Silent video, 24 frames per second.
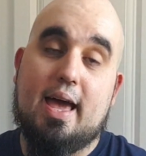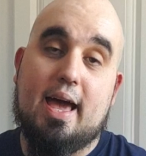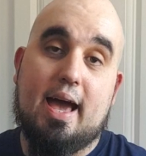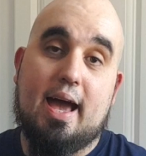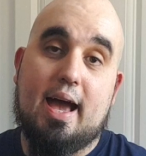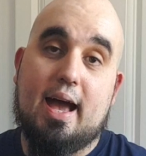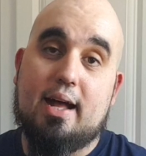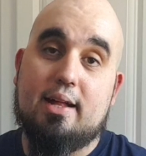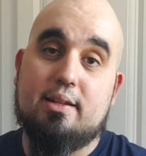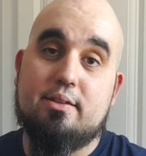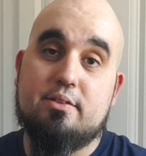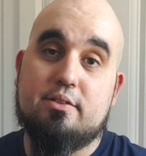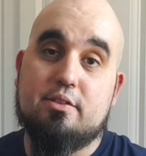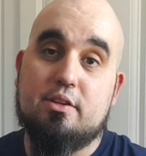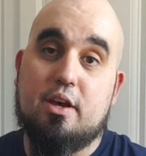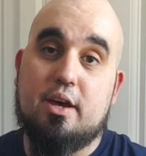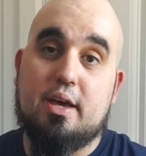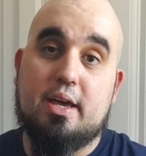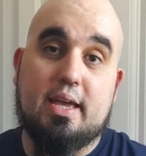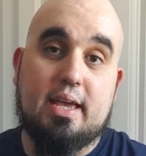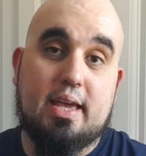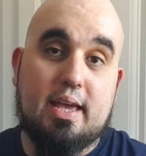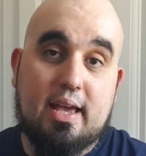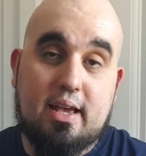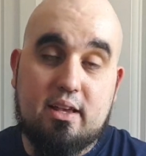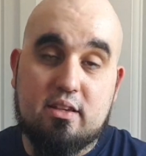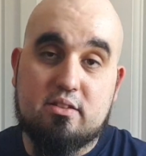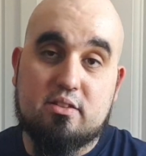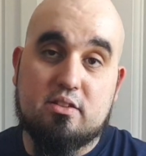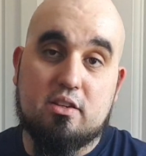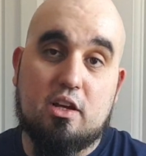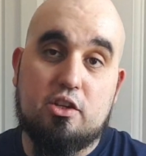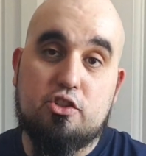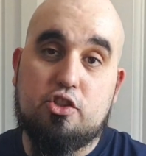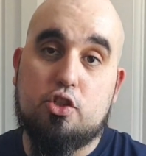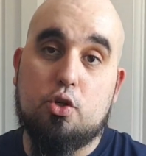and it
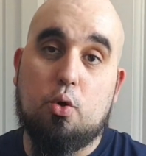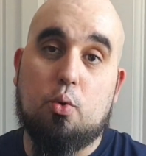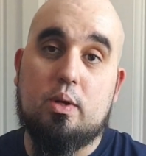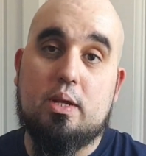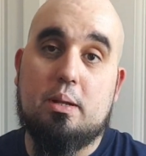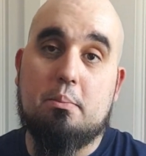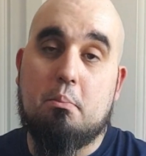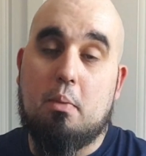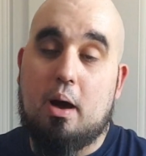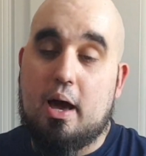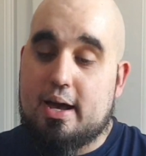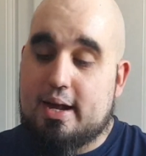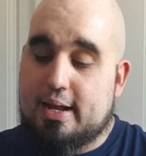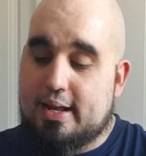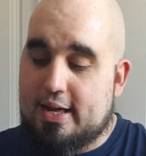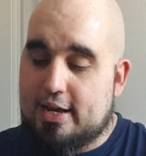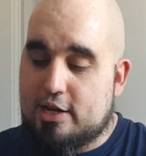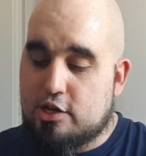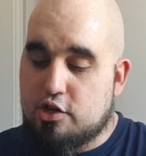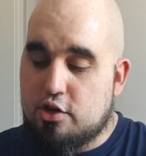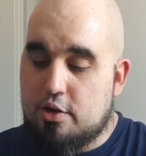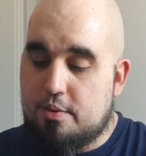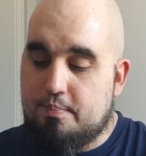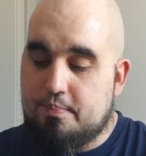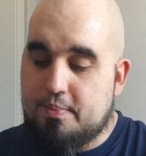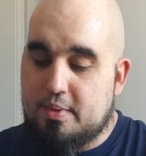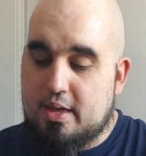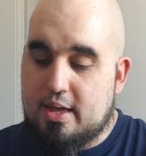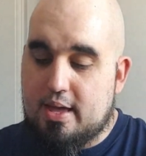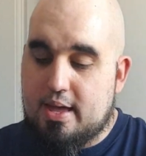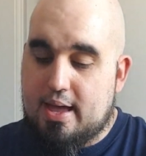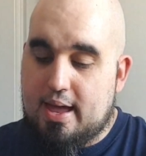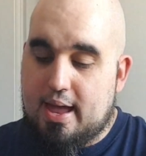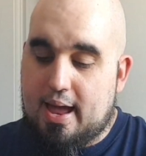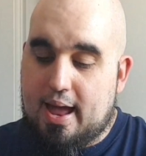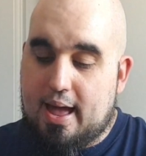is a jewel in my collection,
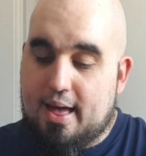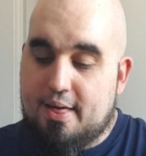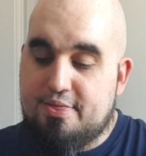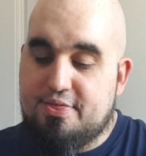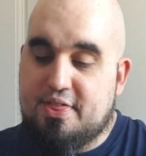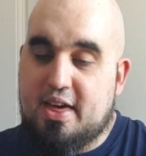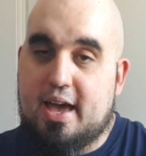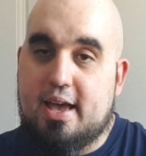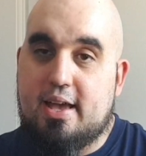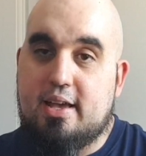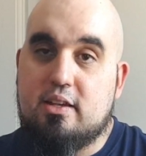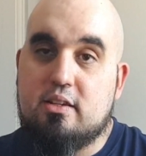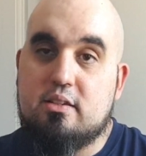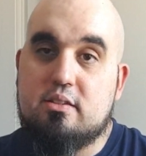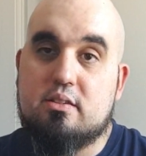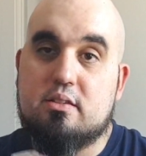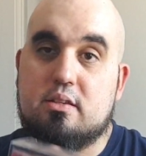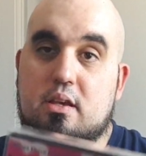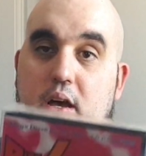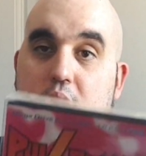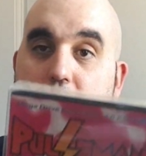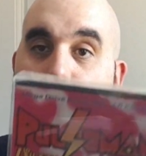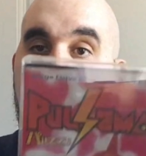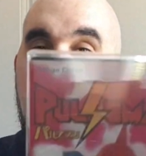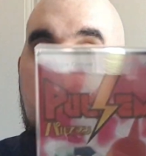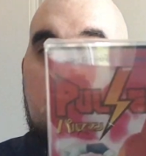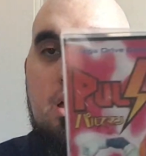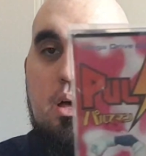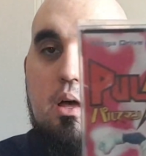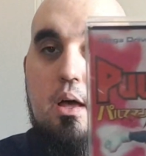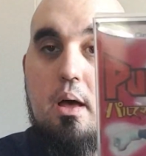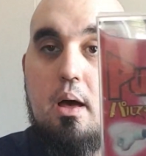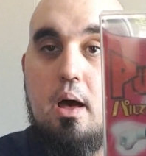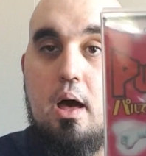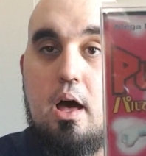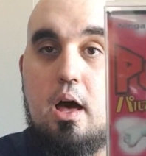and that is
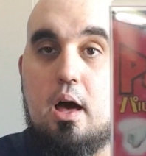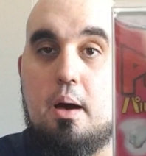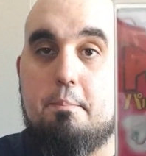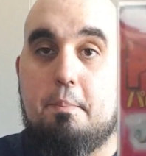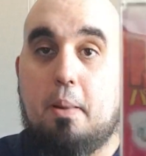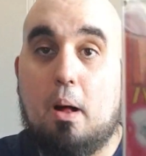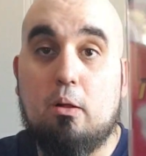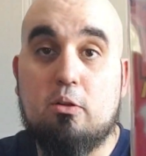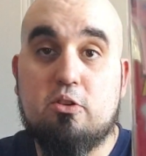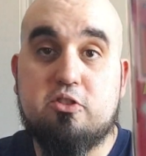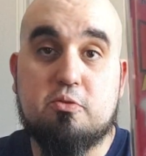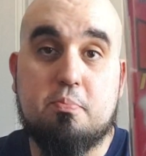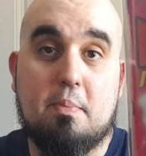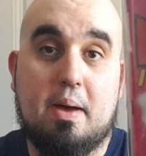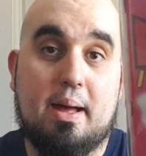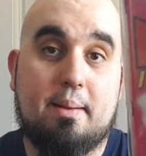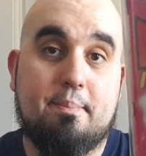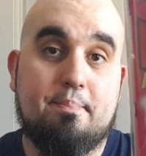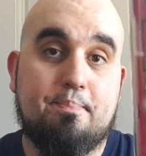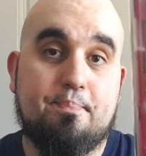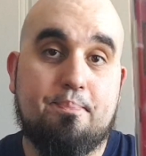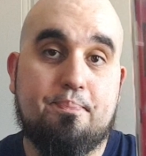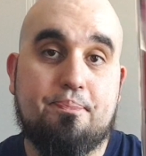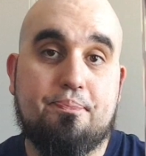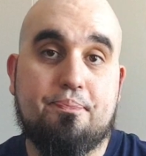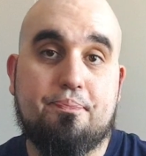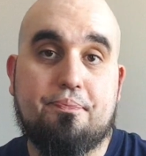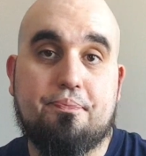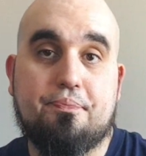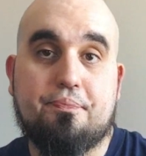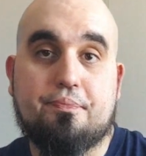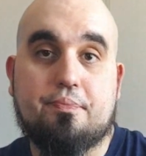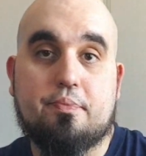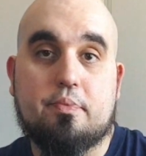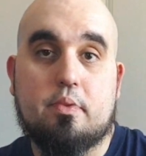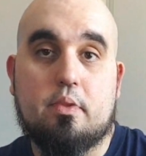Pulseman.
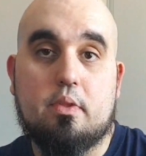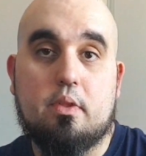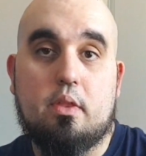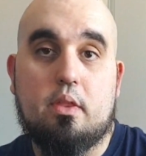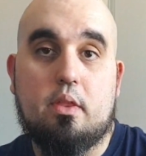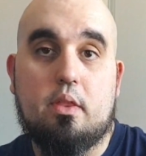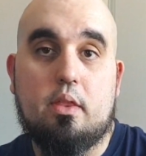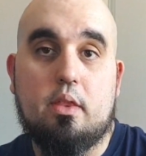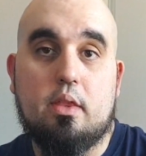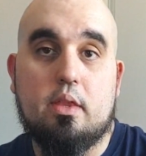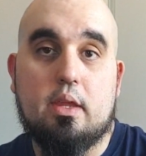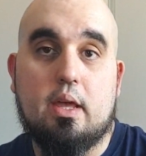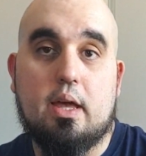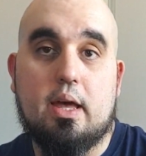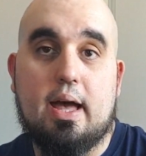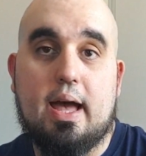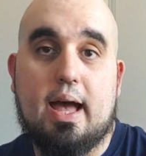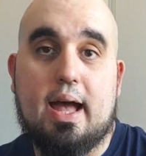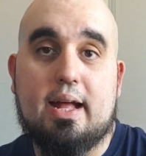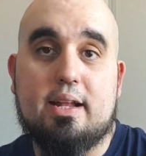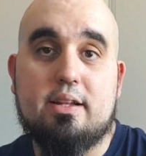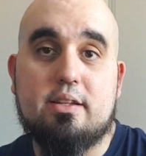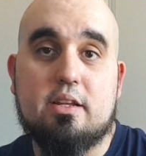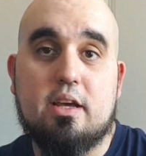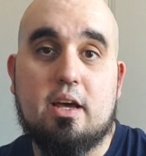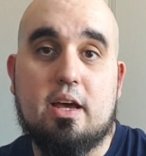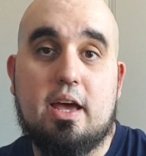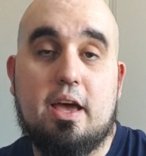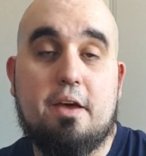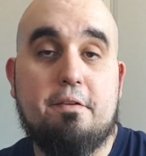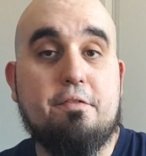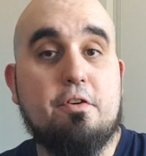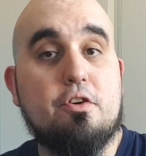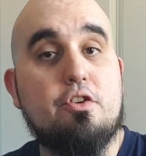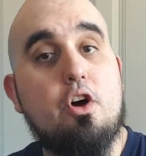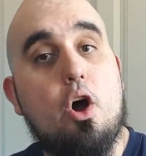And
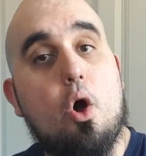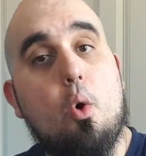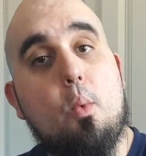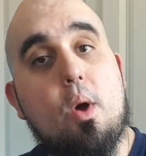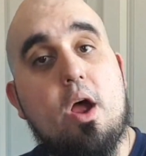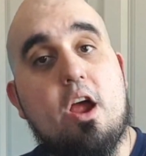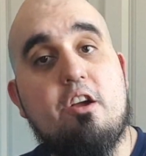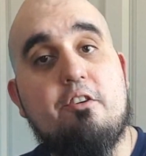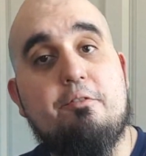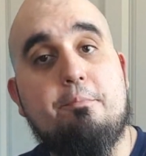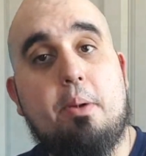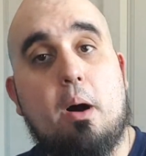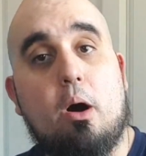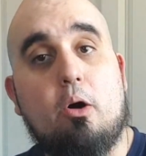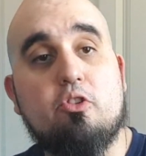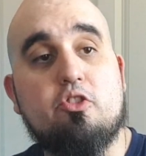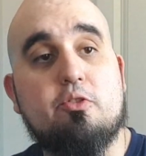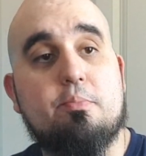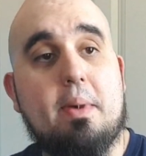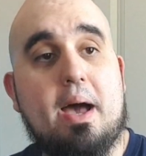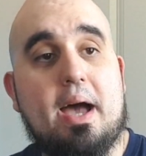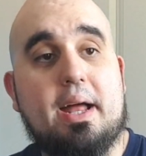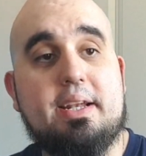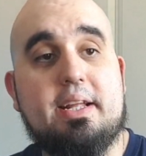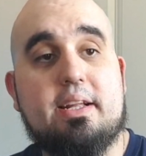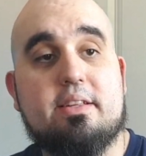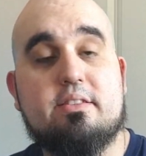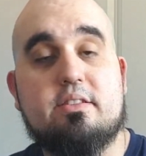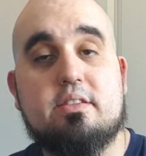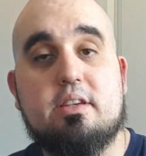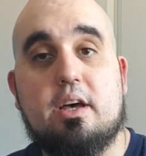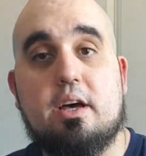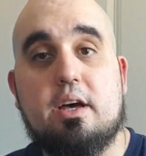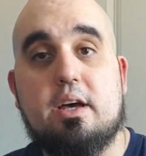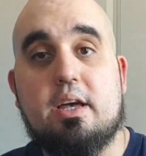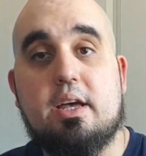if you're not aware of Pulseman,
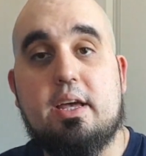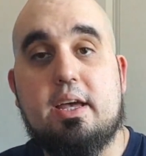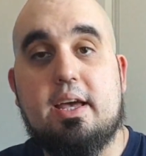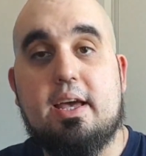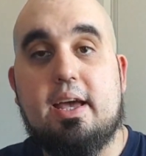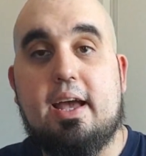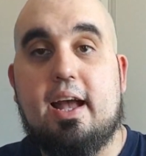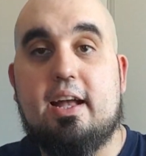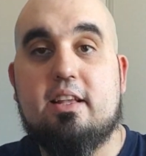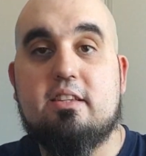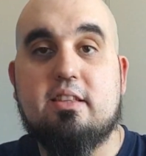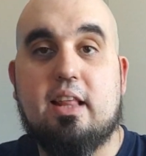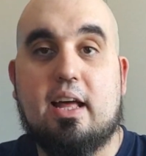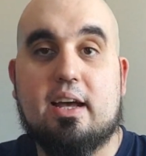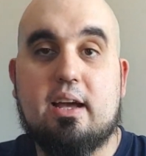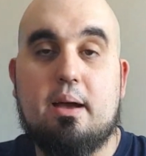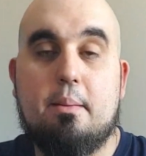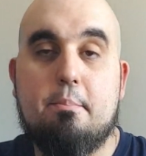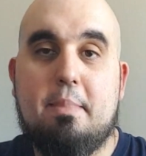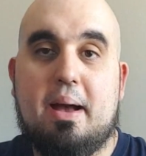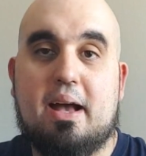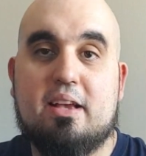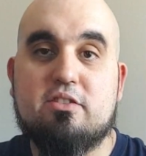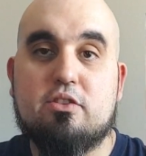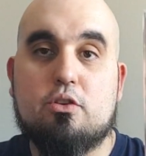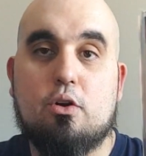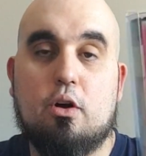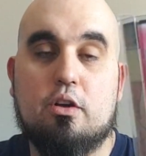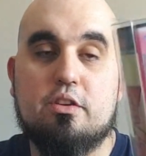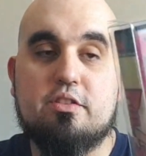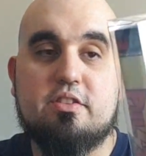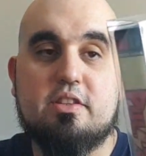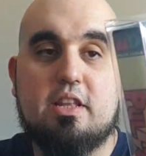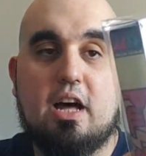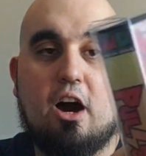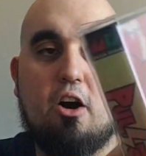it's like a
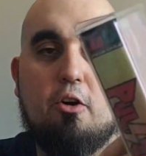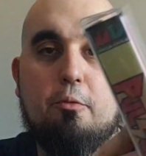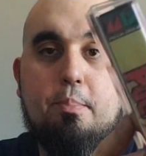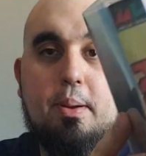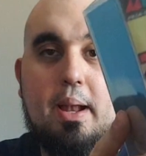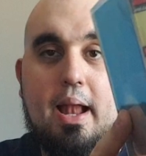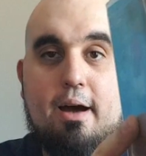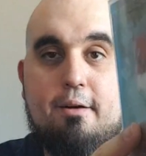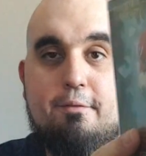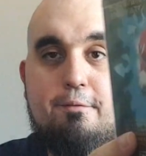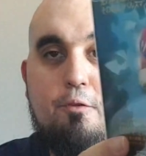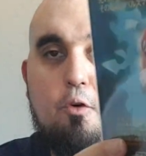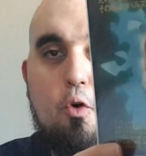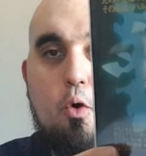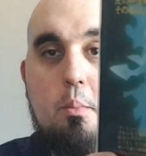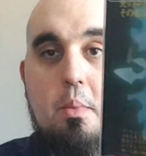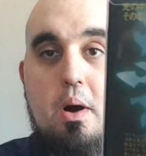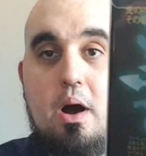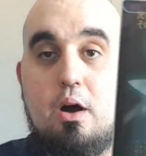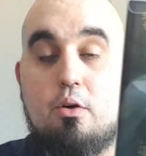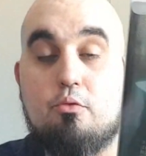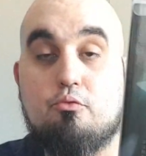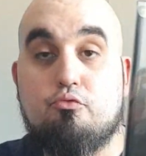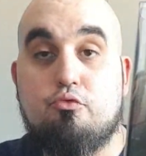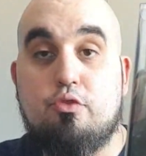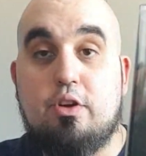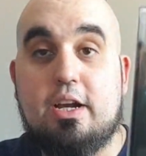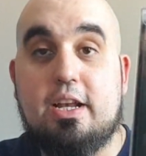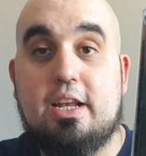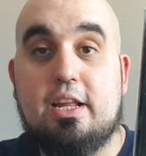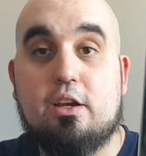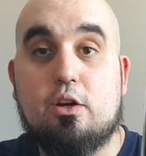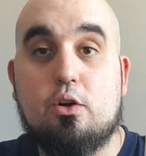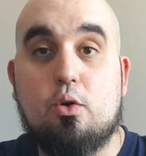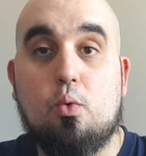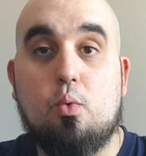mascot style platformer.
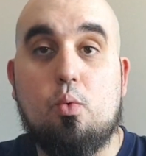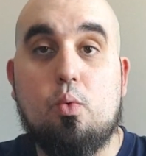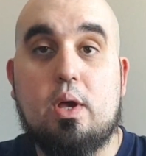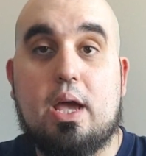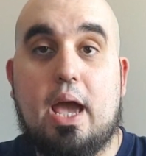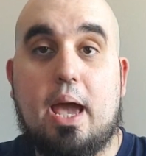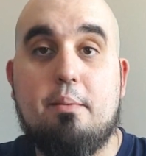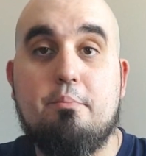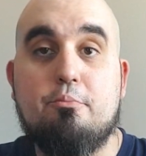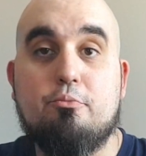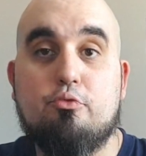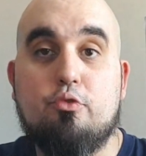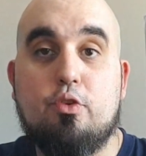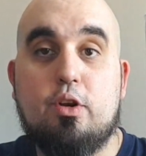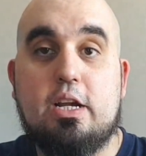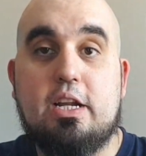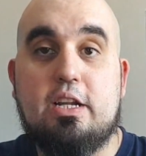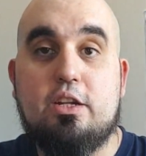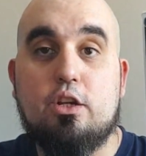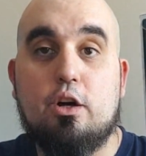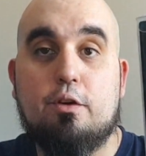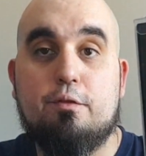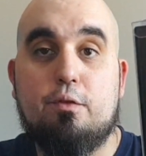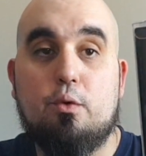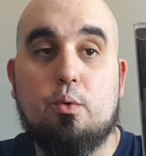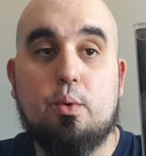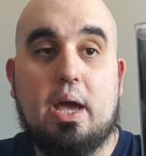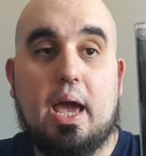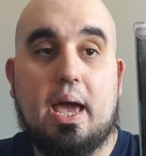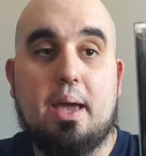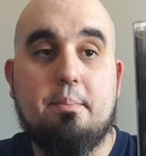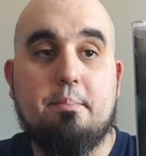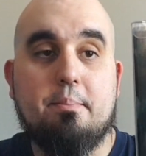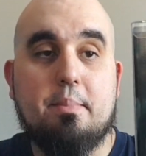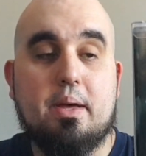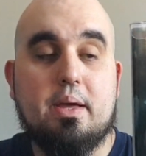Really cool game, really novel
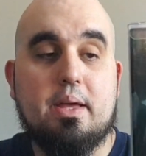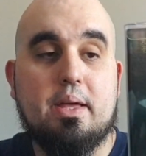game.